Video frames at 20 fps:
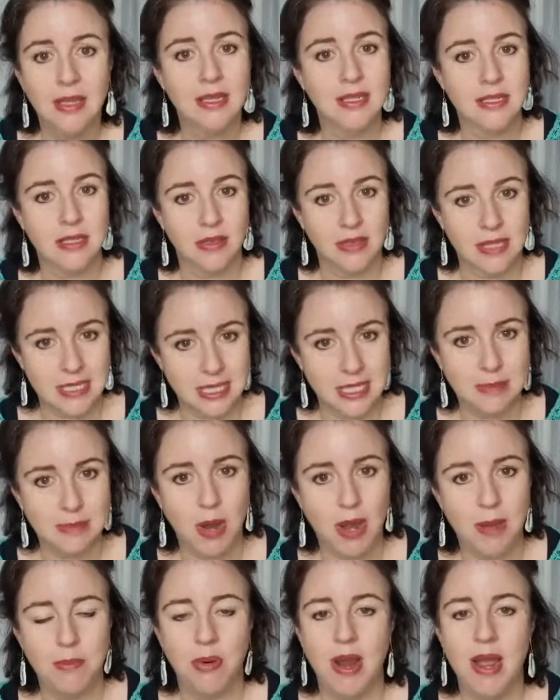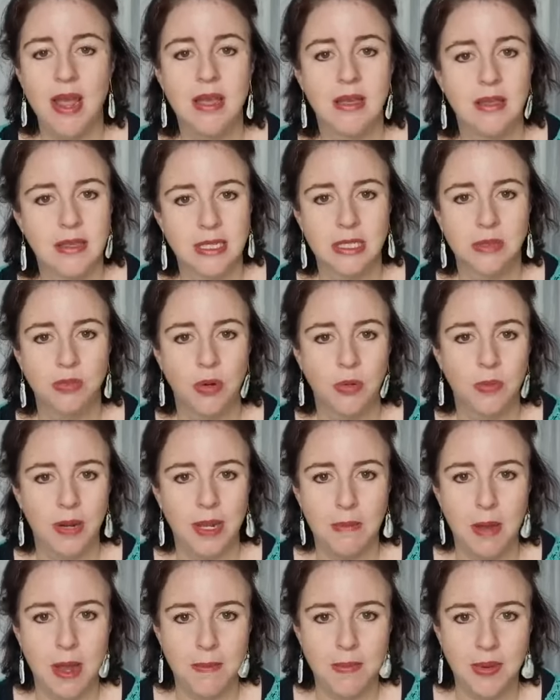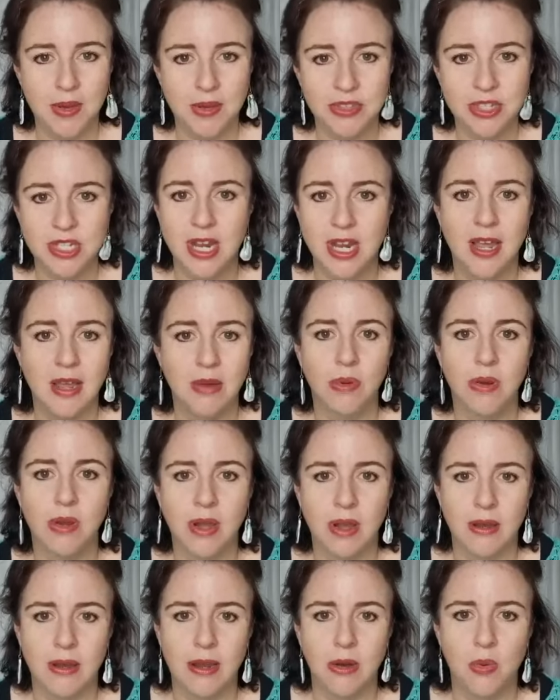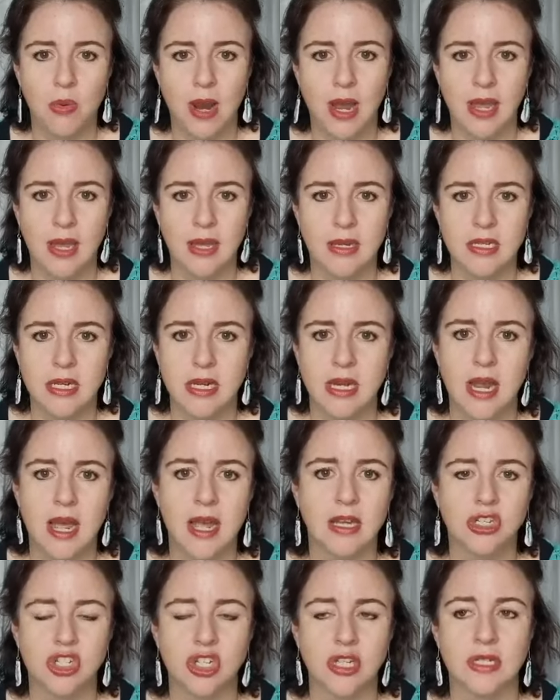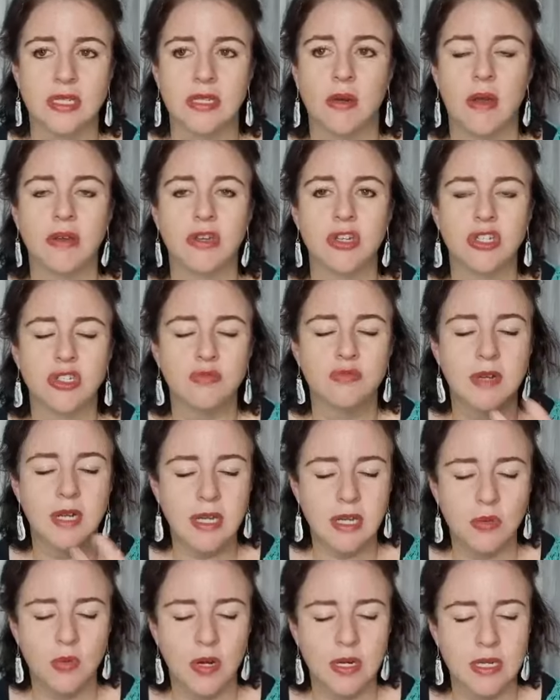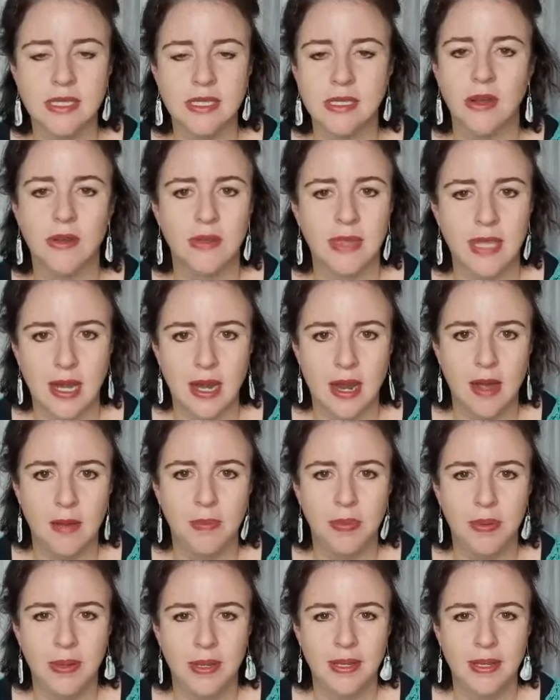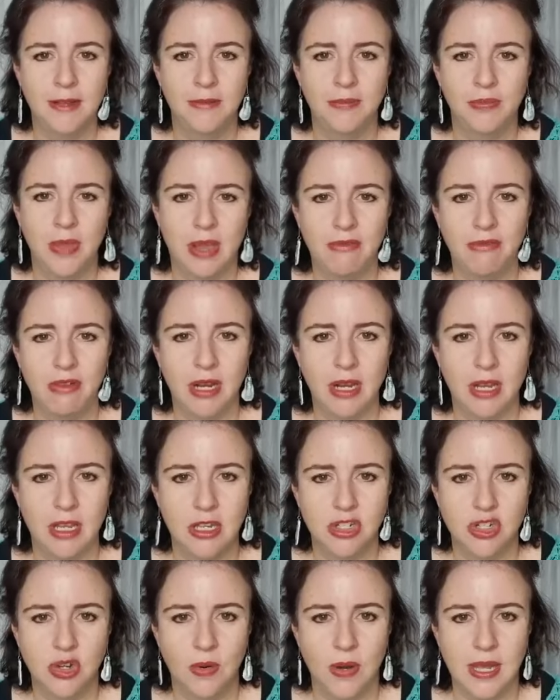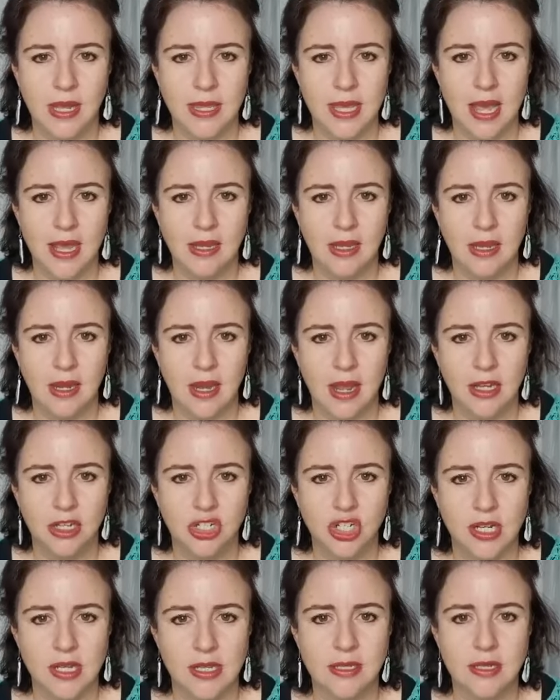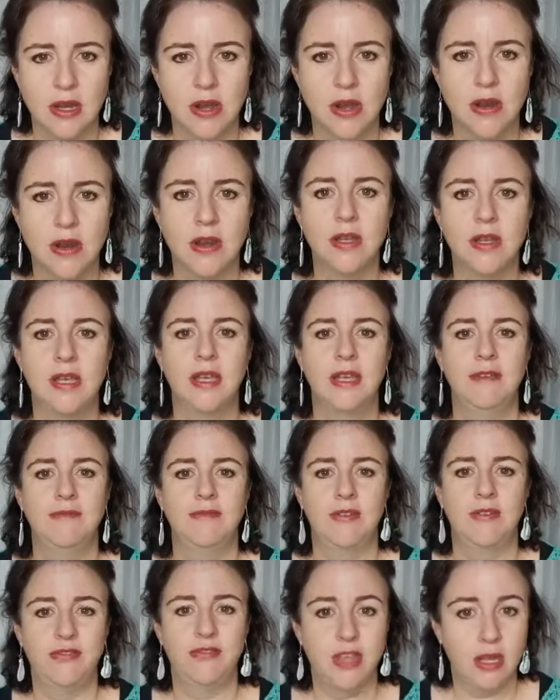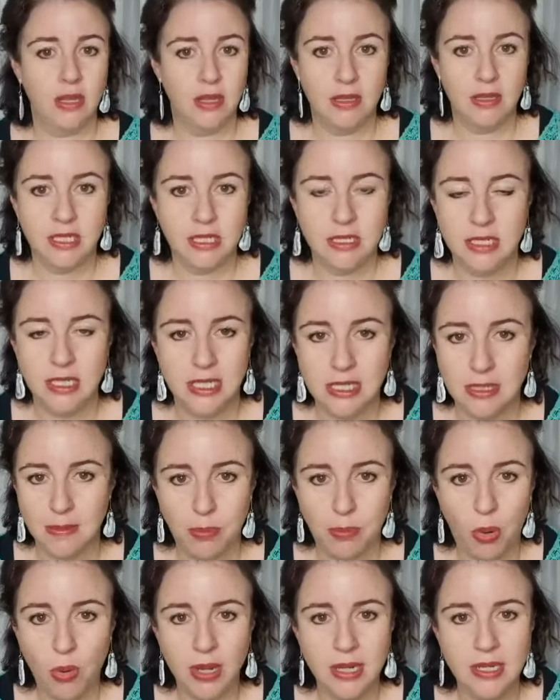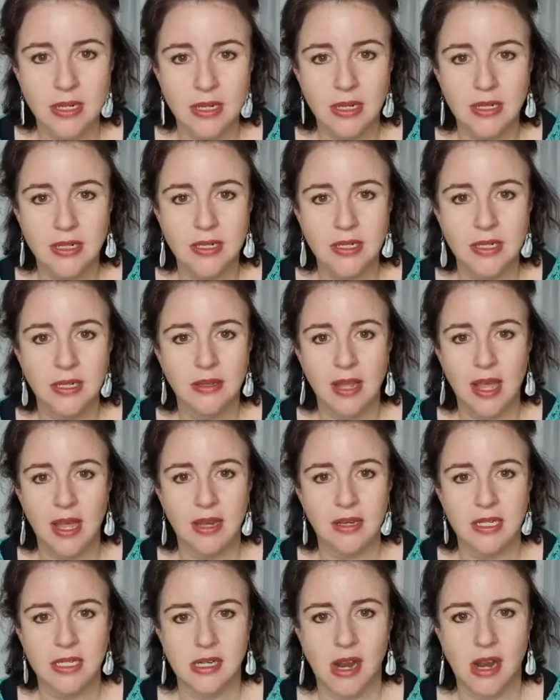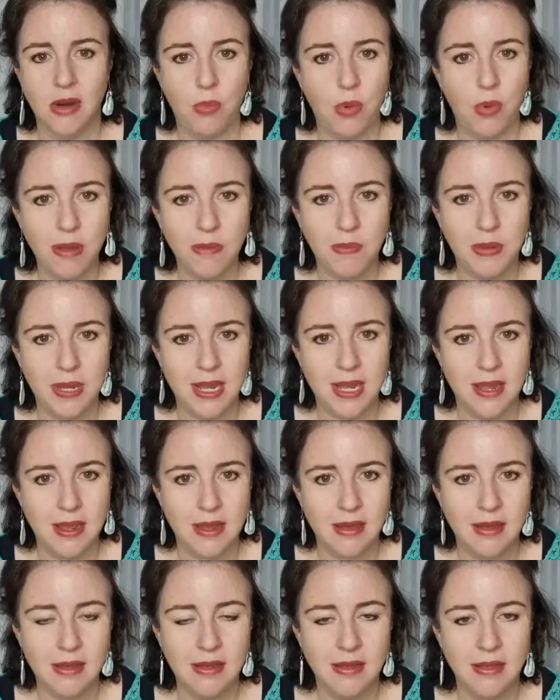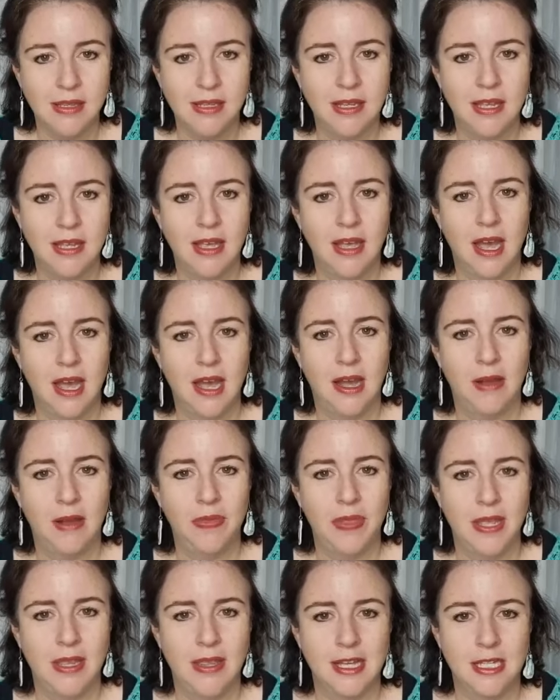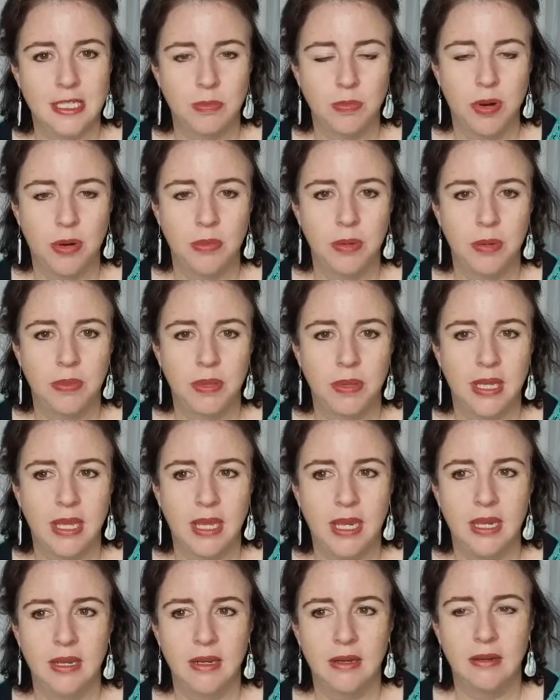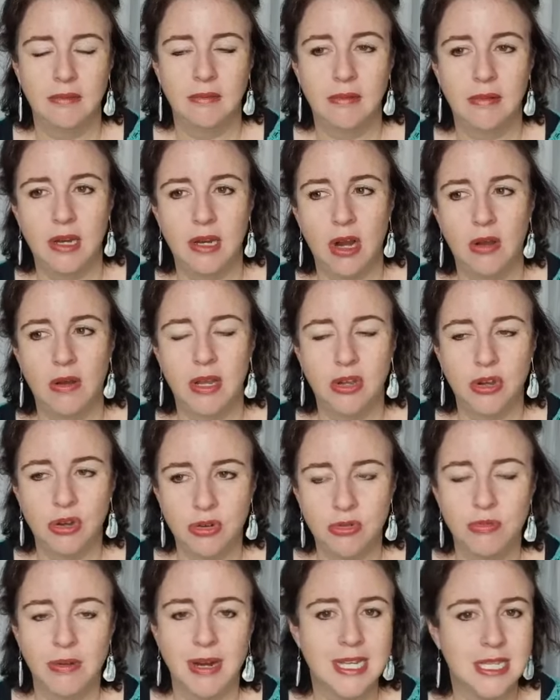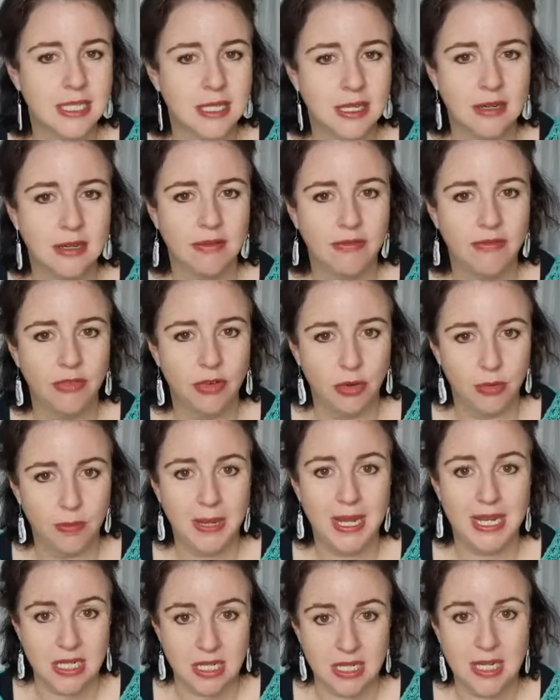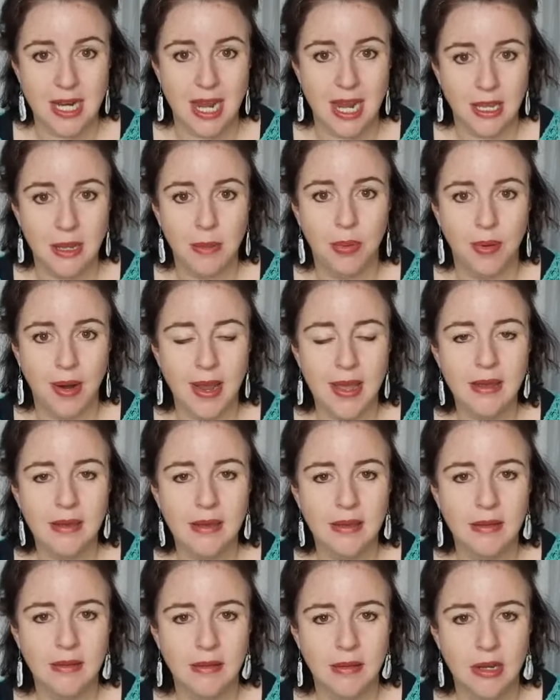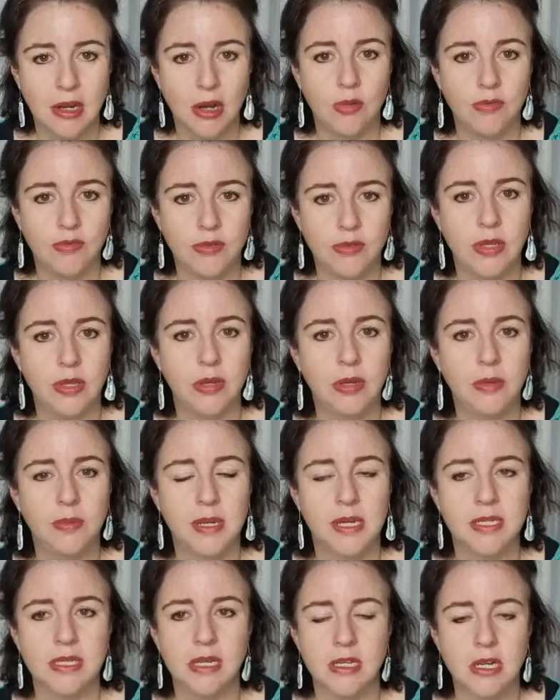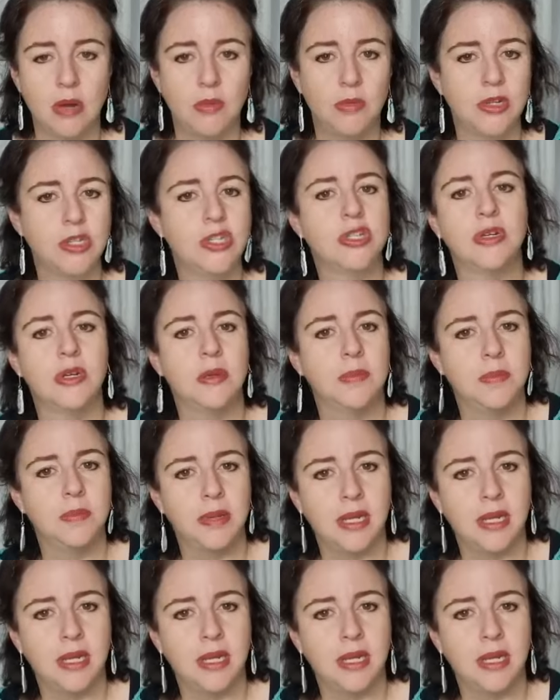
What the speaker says: So this is my break. This will be my birthday and we're going away into nature. So I just really want to soak that up and really enjoy that connection. So if you feel disappointed that I won't be here, then that's probably, you know, a good reason for me to take a break, you know, for you, because I don't want you to